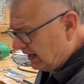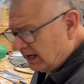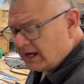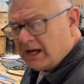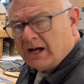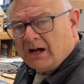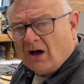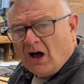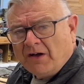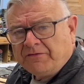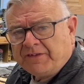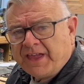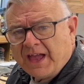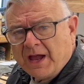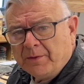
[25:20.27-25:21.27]

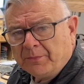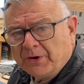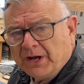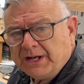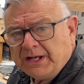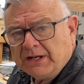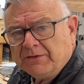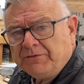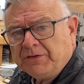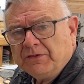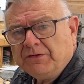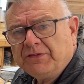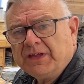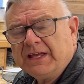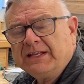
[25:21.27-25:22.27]
Off camera, I did a
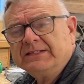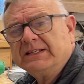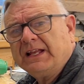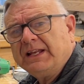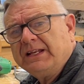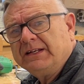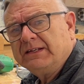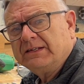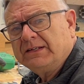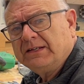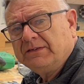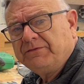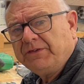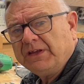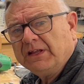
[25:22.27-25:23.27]
few things. I didn't
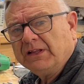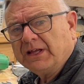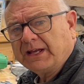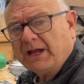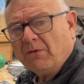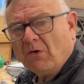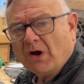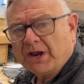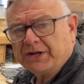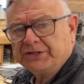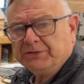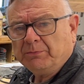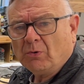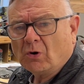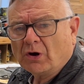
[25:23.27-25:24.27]
feel like I
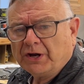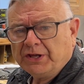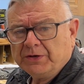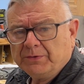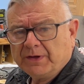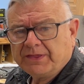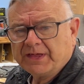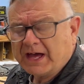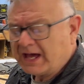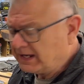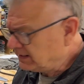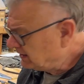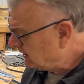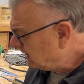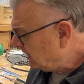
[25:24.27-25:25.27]
wanted to bore you with
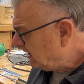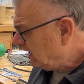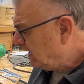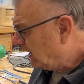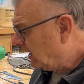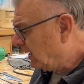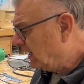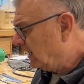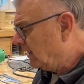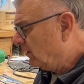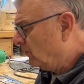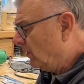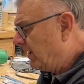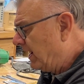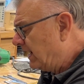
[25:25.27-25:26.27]
that.
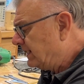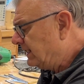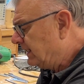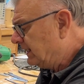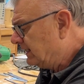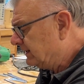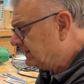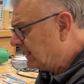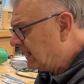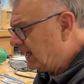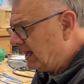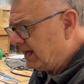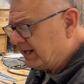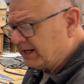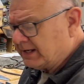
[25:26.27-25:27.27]
What I did is I
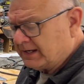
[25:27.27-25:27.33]
had